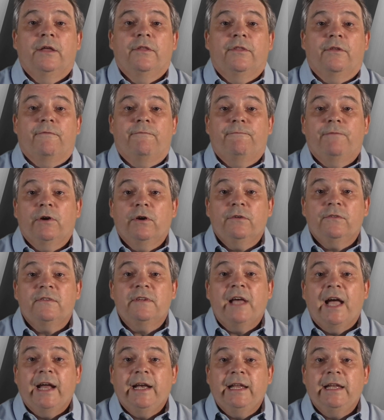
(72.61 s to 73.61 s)
The first
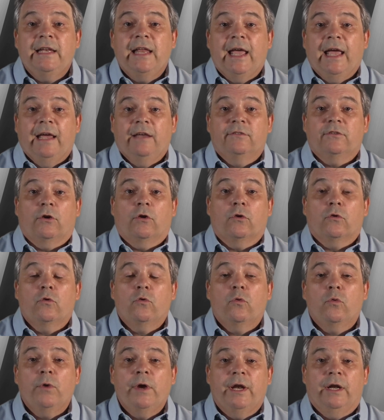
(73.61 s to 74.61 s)
90 days are
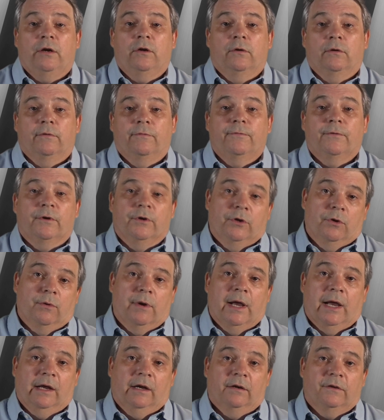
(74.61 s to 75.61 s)
critical for new
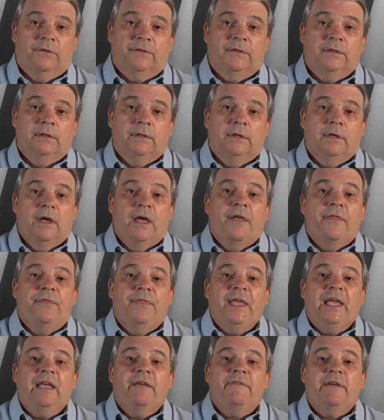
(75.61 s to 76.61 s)
hires.
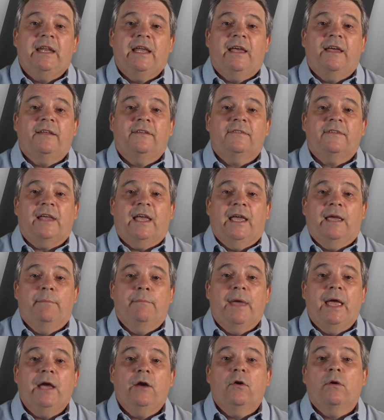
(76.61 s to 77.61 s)
Think of it as a
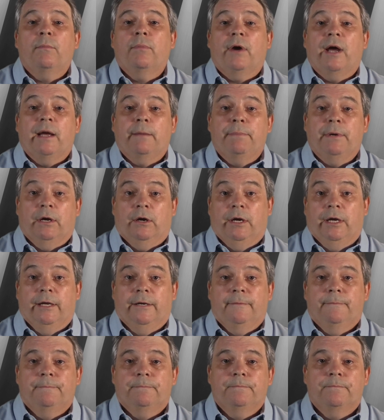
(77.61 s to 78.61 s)
make or break
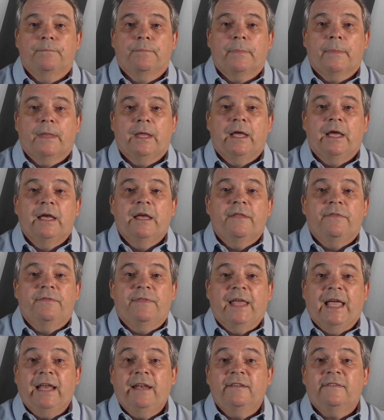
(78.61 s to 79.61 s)
period.
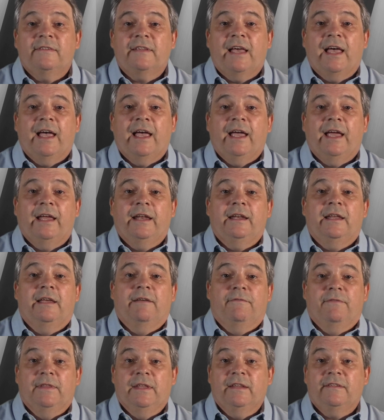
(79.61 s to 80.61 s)
They decide
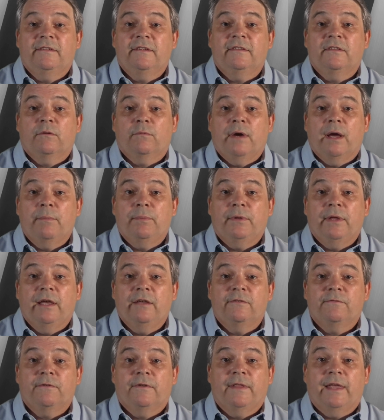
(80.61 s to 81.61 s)
if this is the right
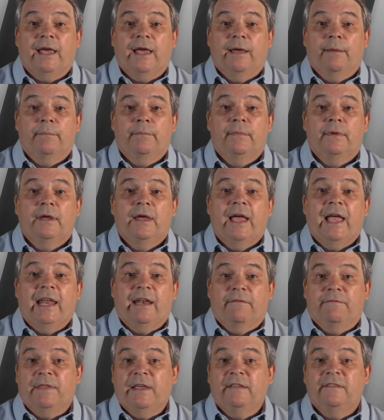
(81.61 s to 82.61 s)
place for them and
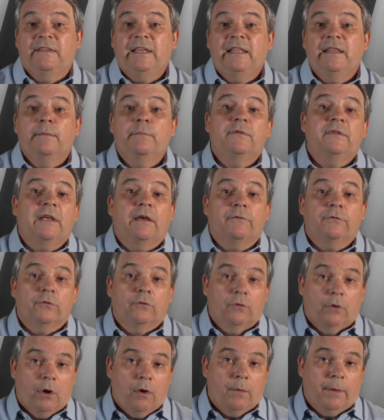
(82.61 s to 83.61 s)
if they see themselves
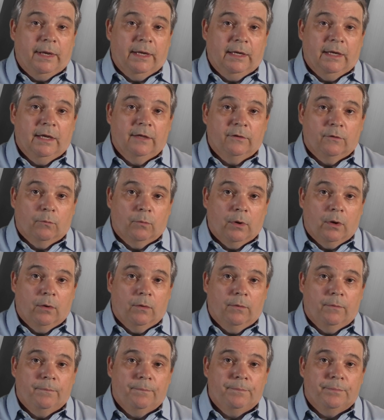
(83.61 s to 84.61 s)
growing in the
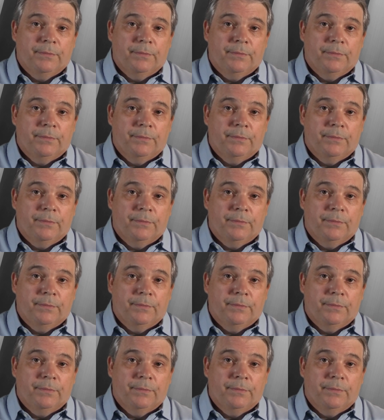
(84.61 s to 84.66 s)
role.